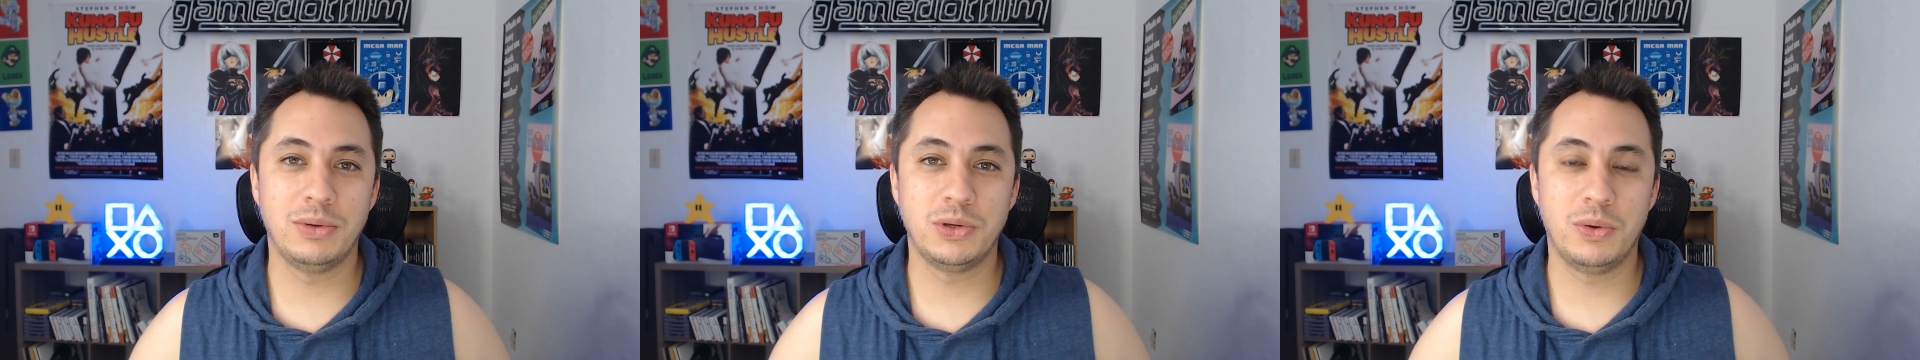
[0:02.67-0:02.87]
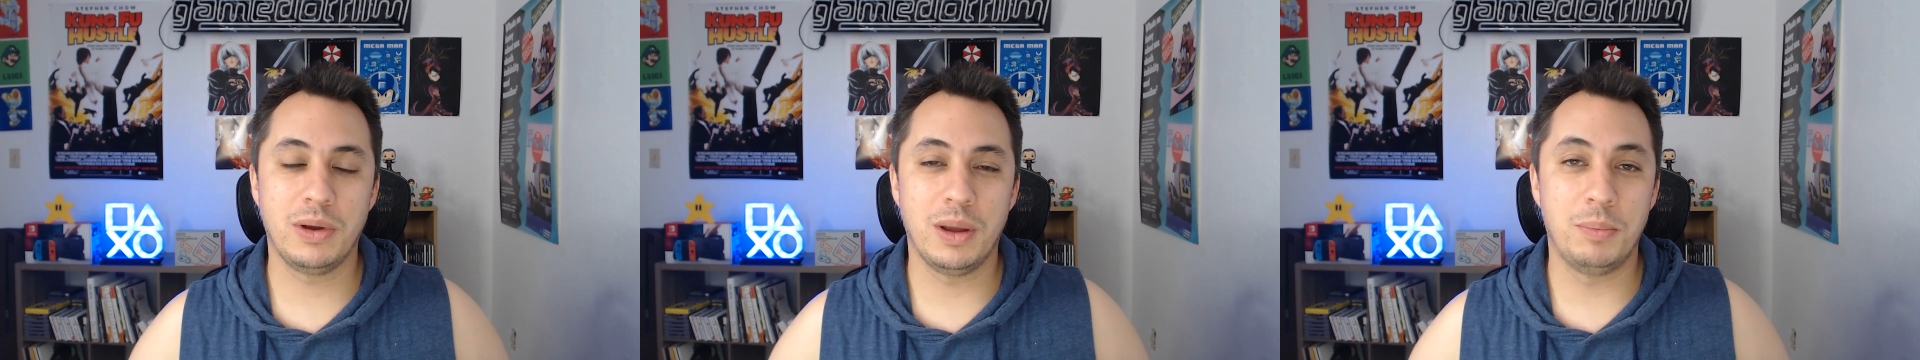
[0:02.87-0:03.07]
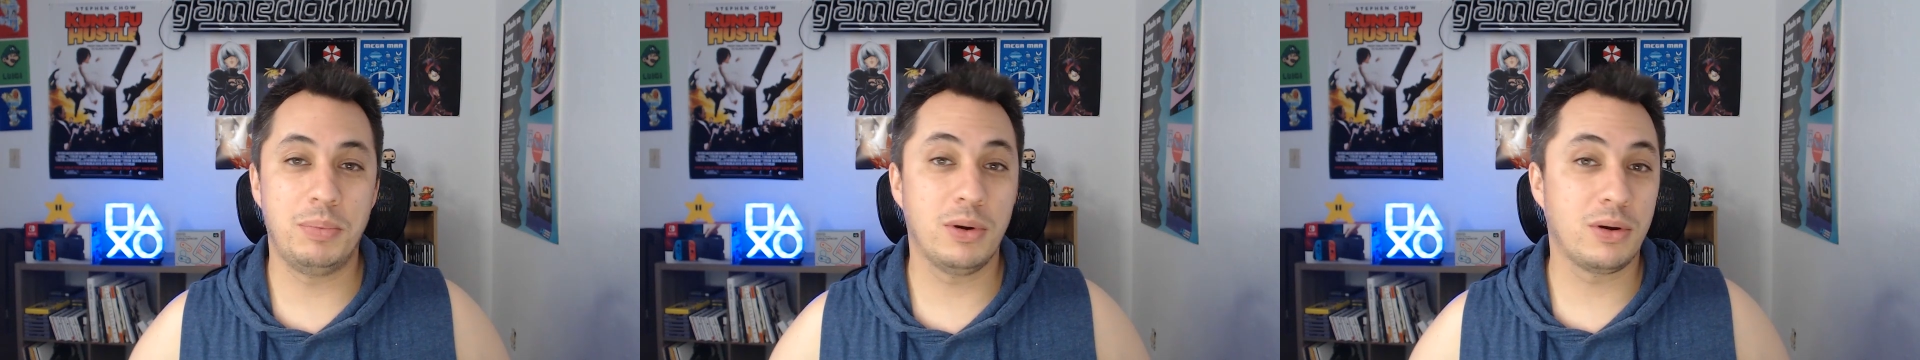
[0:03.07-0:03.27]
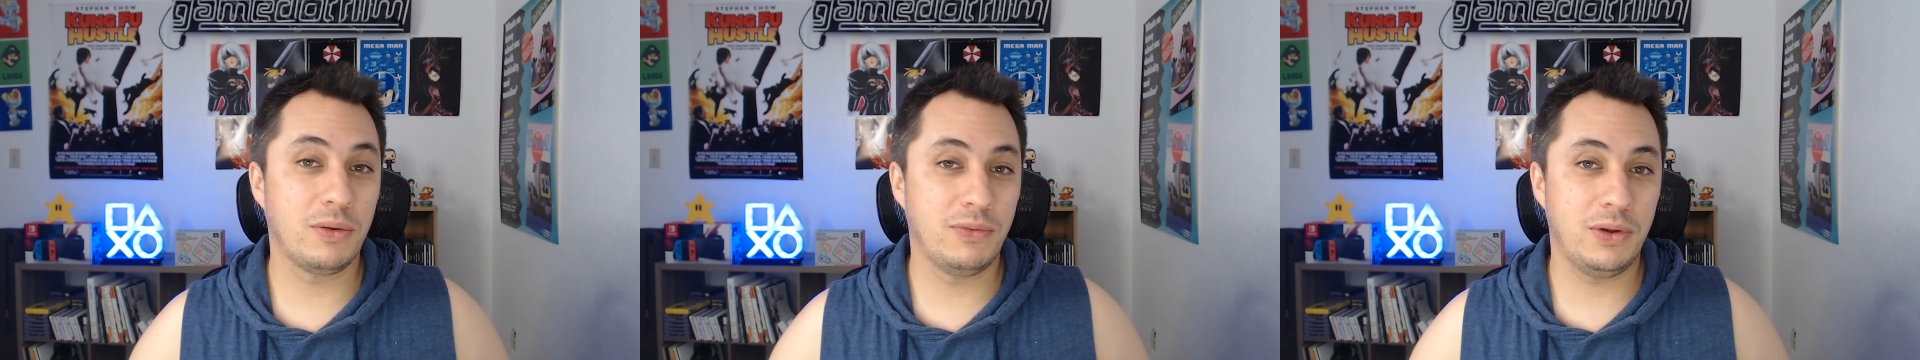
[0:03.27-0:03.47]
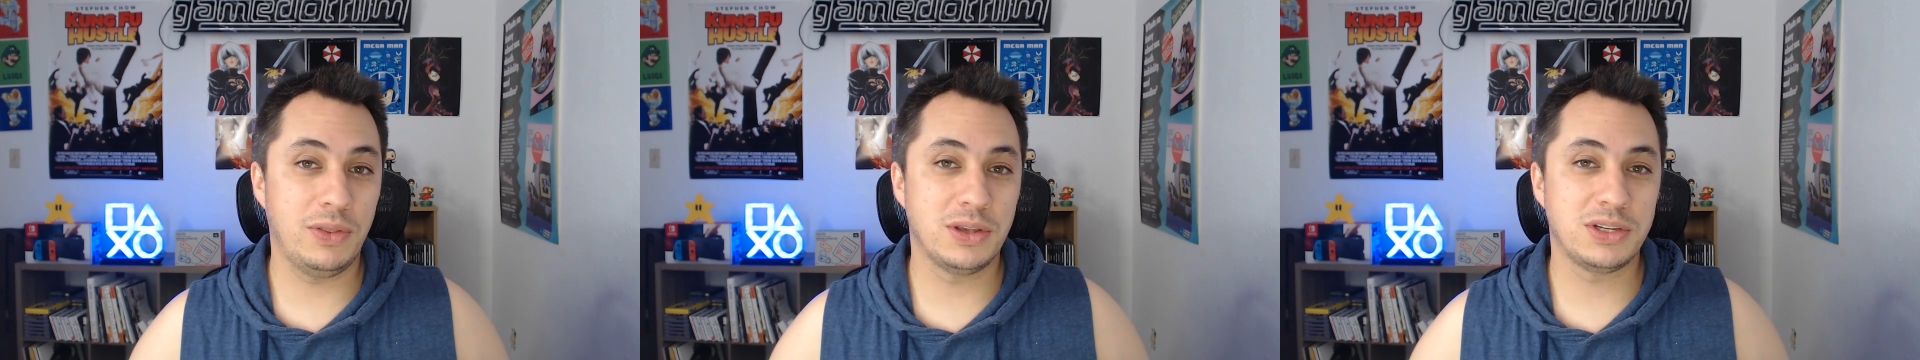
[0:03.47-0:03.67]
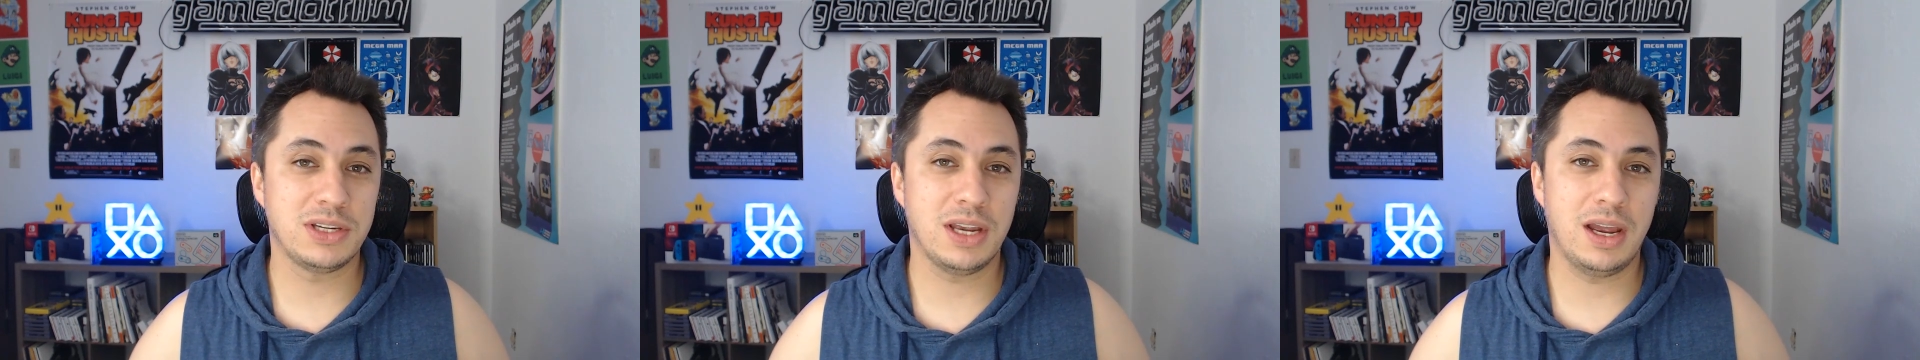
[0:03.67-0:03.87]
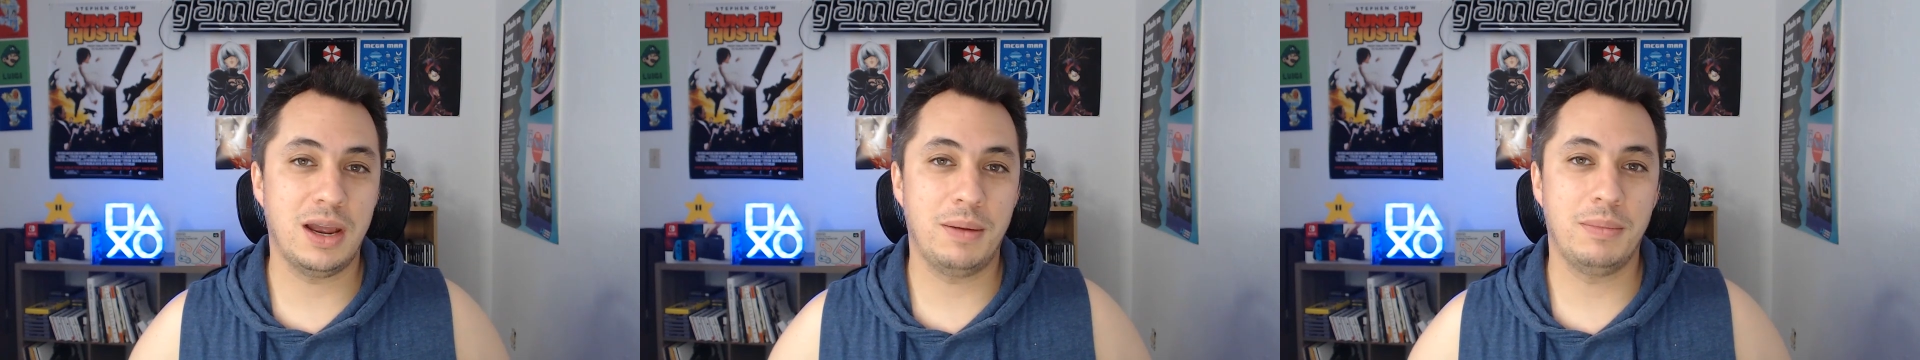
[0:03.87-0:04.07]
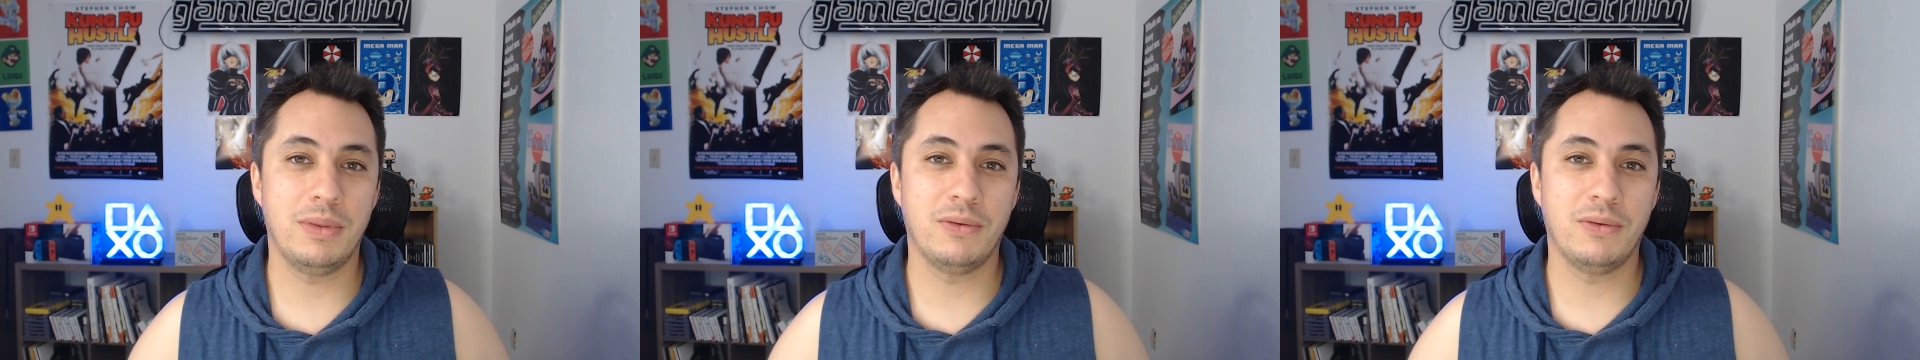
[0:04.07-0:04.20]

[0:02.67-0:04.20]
doing a book review this time,